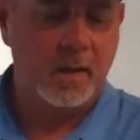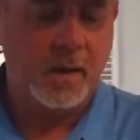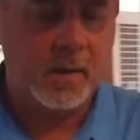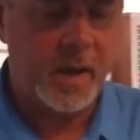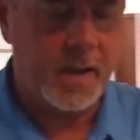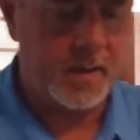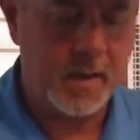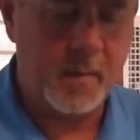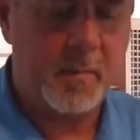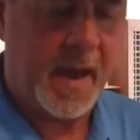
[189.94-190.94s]
Okay,
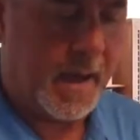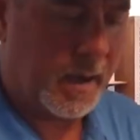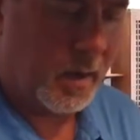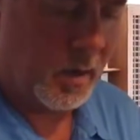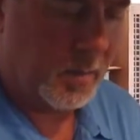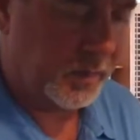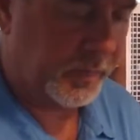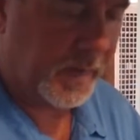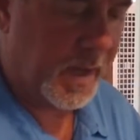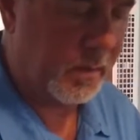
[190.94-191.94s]
I'm back. I almost
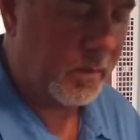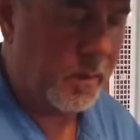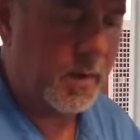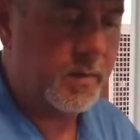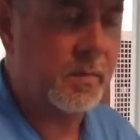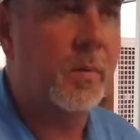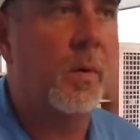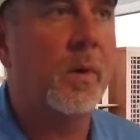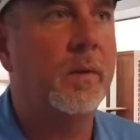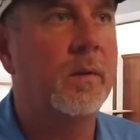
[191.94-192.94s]
forgot one of the most
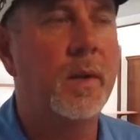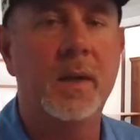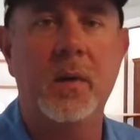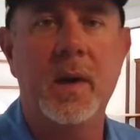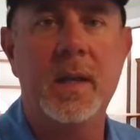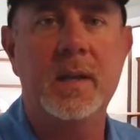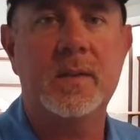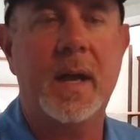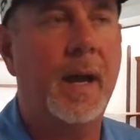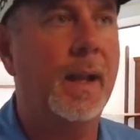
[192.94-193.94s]
important
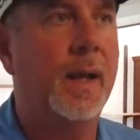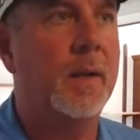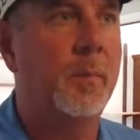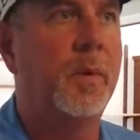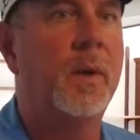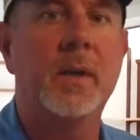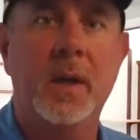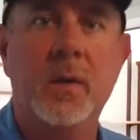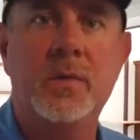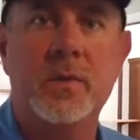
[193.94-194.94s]
ingredients. I like to put
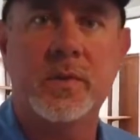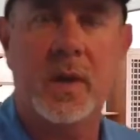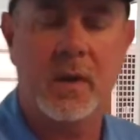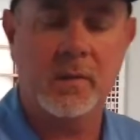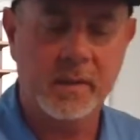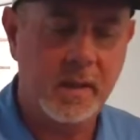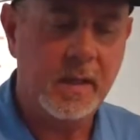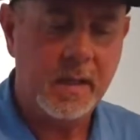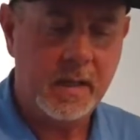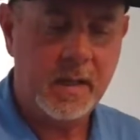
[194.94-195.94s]
kosher salt
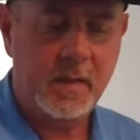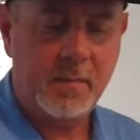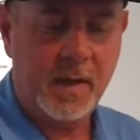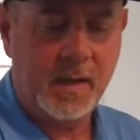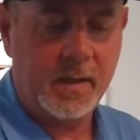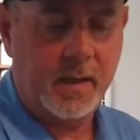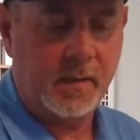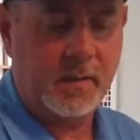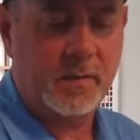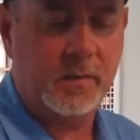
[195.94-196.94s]
in my,
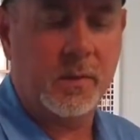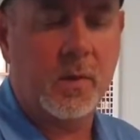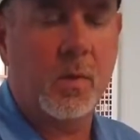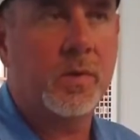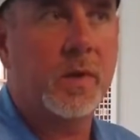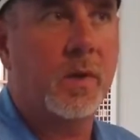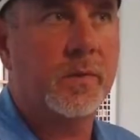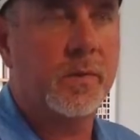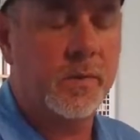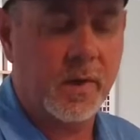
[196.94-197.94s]
this is coarse
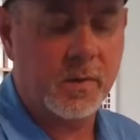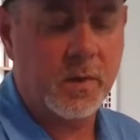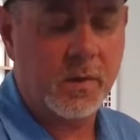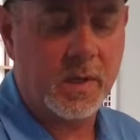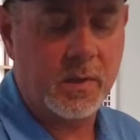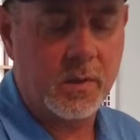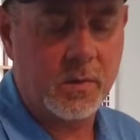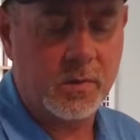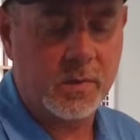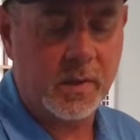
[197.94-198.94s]
kosher salt. You can
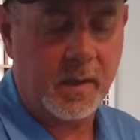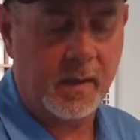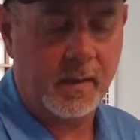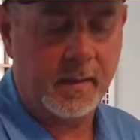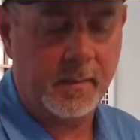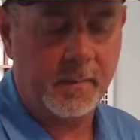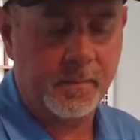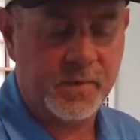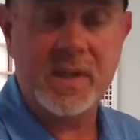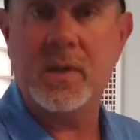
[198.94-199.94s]
use
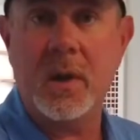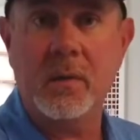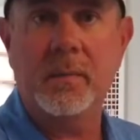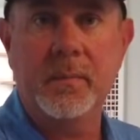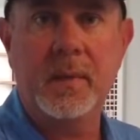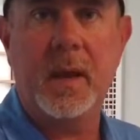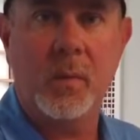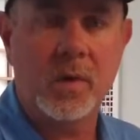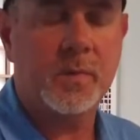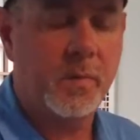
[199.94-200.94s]
sea salt,
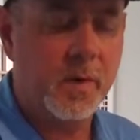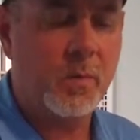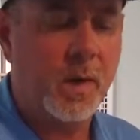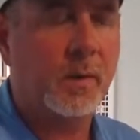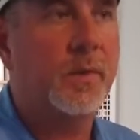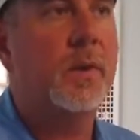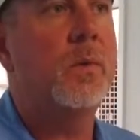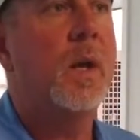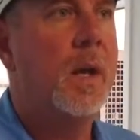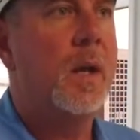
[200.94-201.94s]
that works pretty well
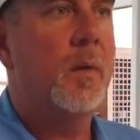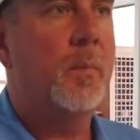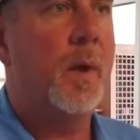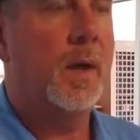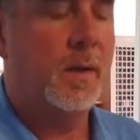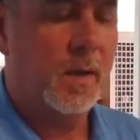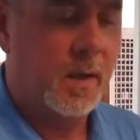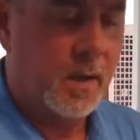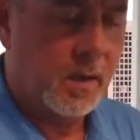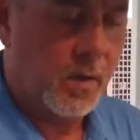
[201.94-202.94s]
too, but
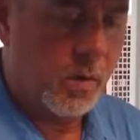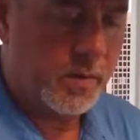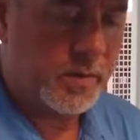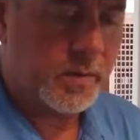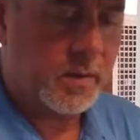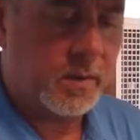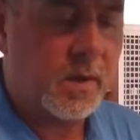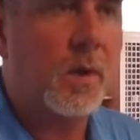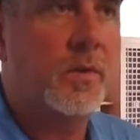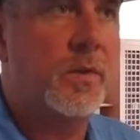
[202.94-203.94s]
coarse
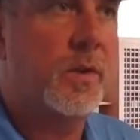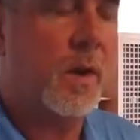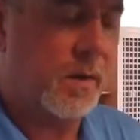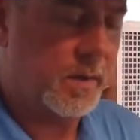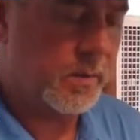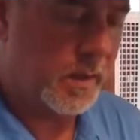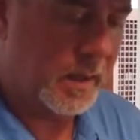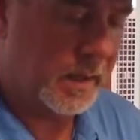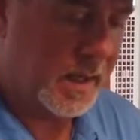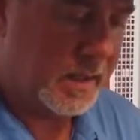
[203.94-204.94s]
kosher salt is what
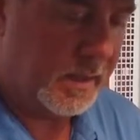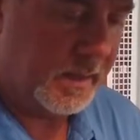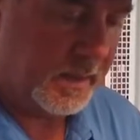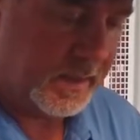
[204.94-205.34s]
I like in